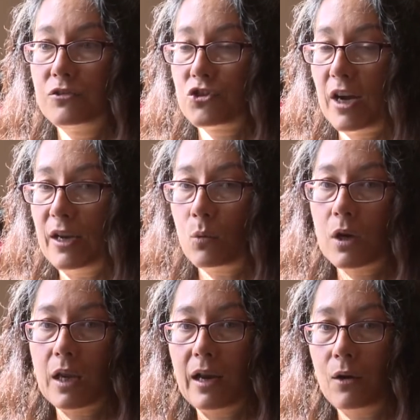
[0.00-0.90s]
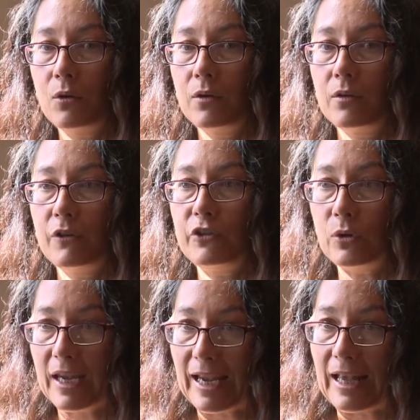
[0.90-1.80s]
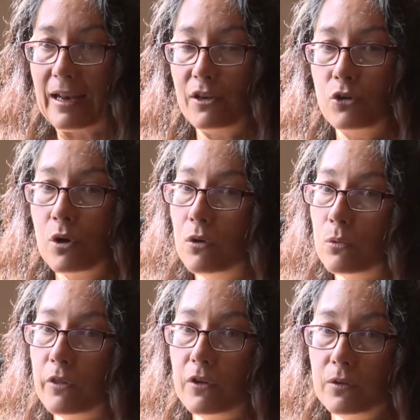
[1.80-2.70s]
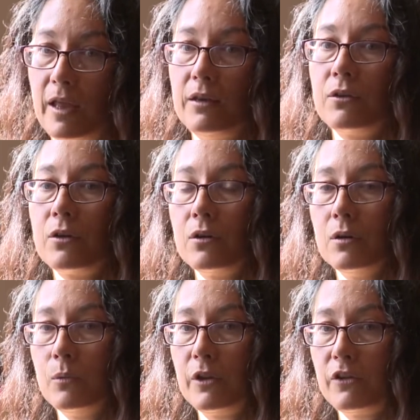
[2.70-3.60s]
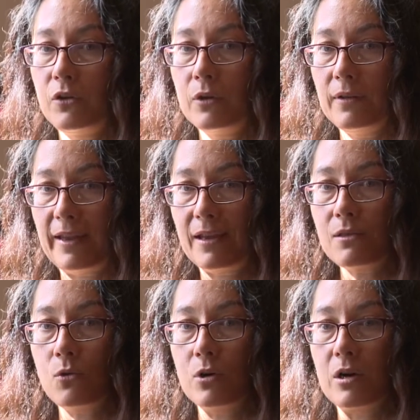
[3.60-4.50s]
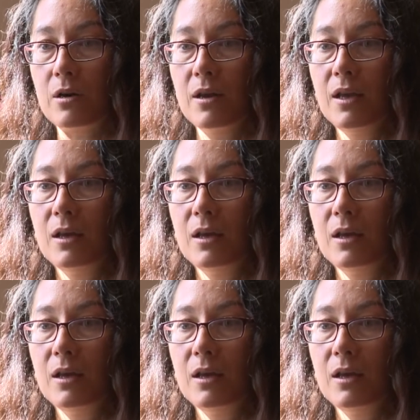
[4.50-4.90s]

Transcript: Try to work it out if you can on your own with your lender or with your landlord,